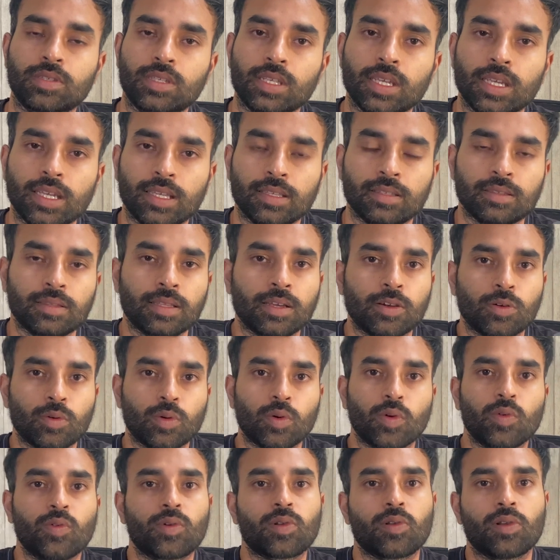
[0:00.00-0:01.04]
see, the
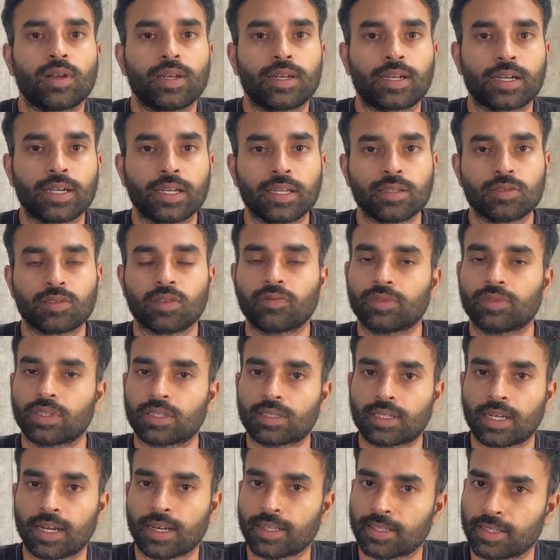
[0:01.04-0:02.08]
overall returns of the
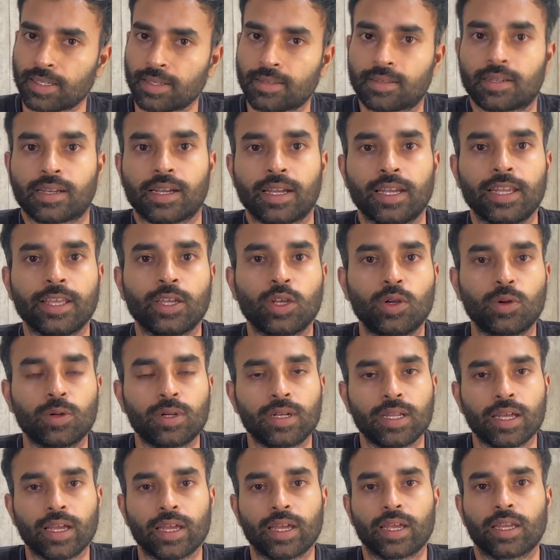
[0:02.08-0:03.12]
strategy is really
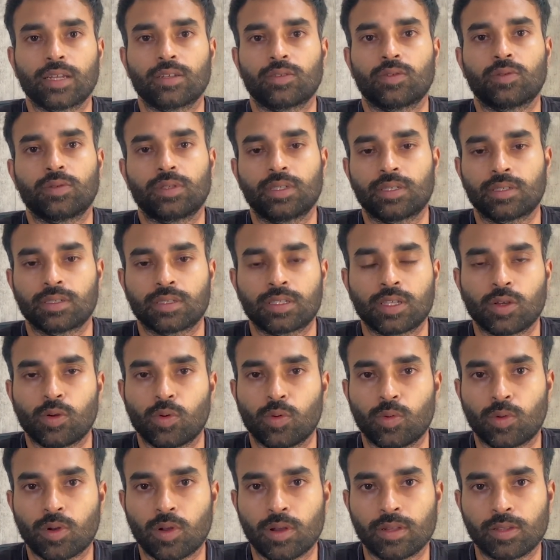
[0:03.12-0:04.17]
good, and this is the
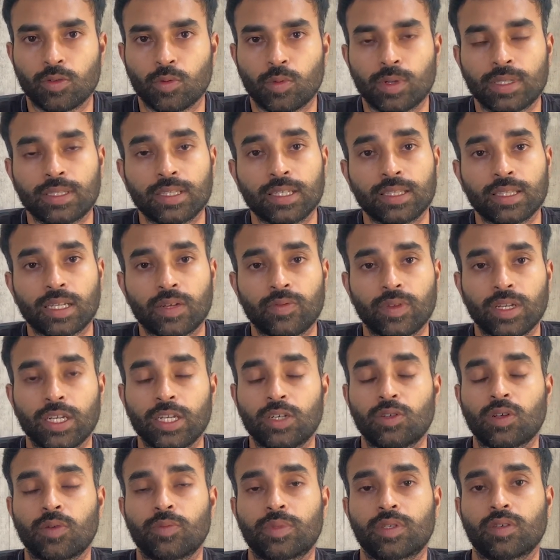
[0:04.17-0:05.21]
overall. One thing that we
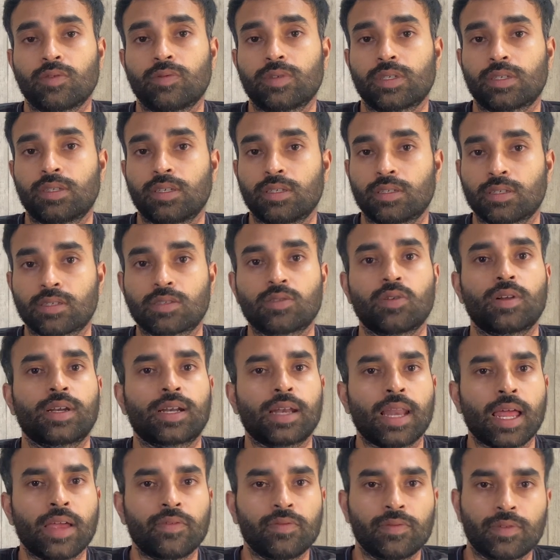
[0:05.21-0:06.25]
need to observe is this is not
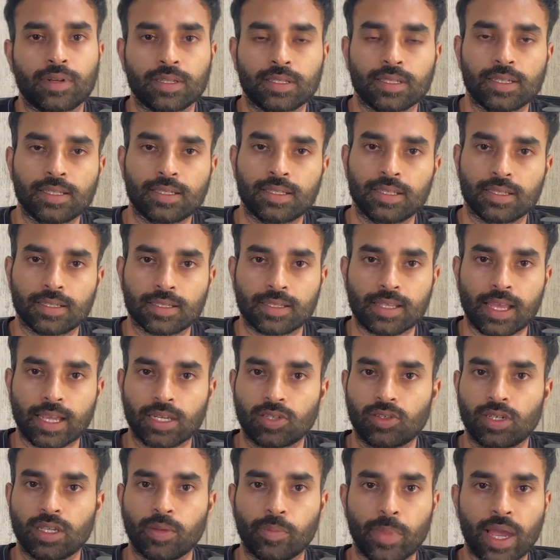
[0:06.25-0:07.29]
live results. This is
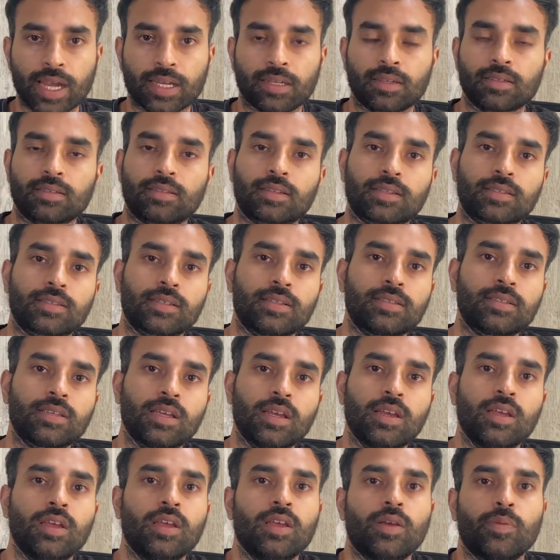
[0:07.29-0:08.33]
actually a backtest results
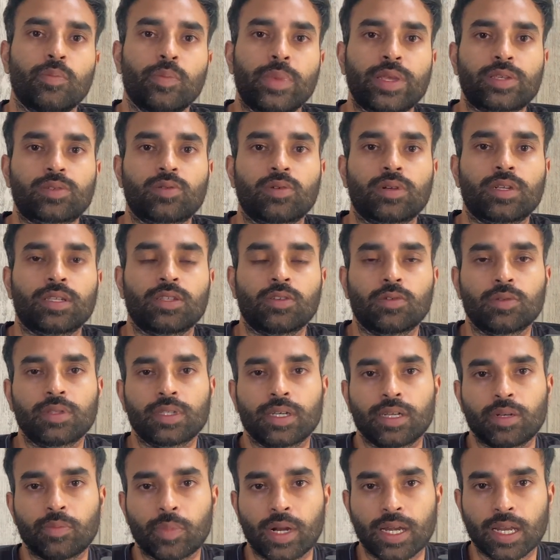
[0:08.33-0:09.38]
based on a
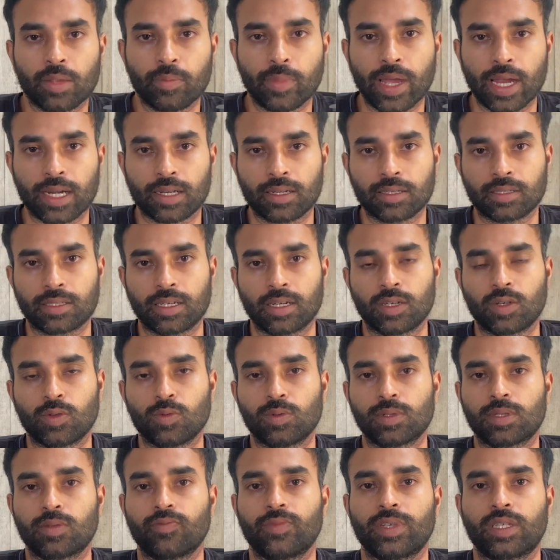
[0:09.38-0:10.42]
third-party backtesting
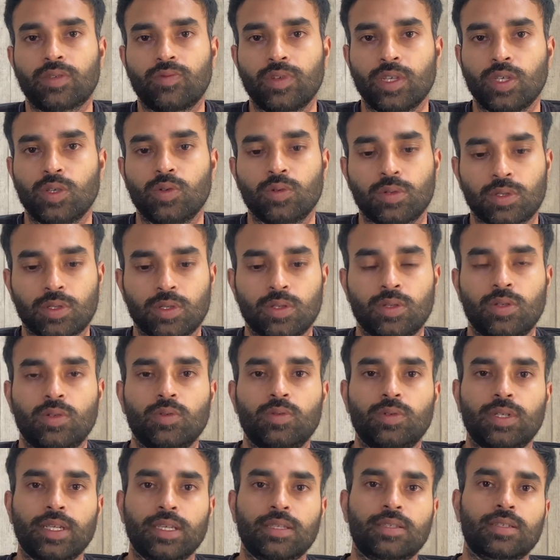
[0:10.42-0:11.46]
tools which we use
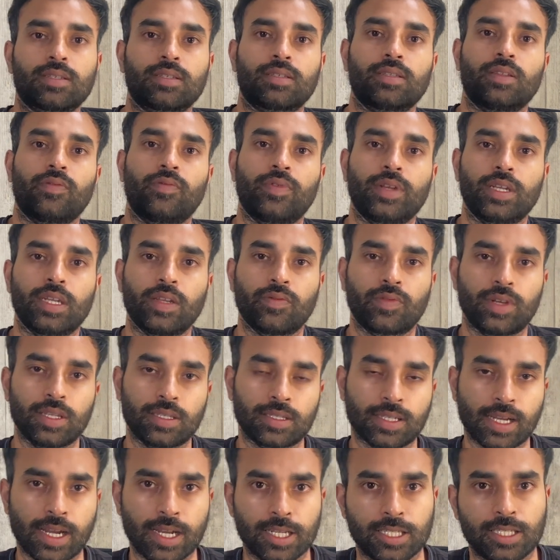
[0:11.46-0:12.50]
to test the FINNIFTY
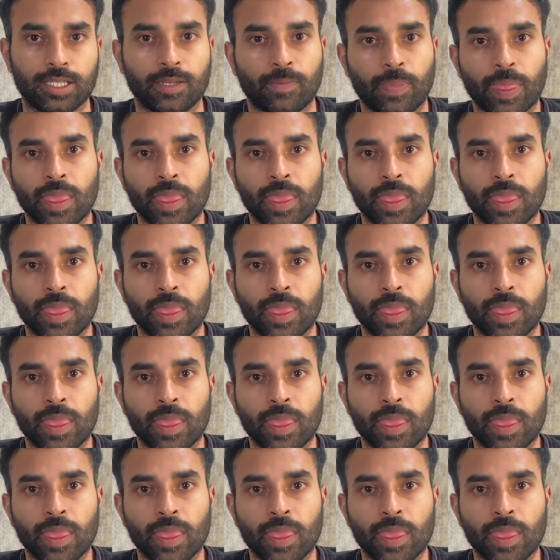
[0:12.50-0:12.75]
strategy.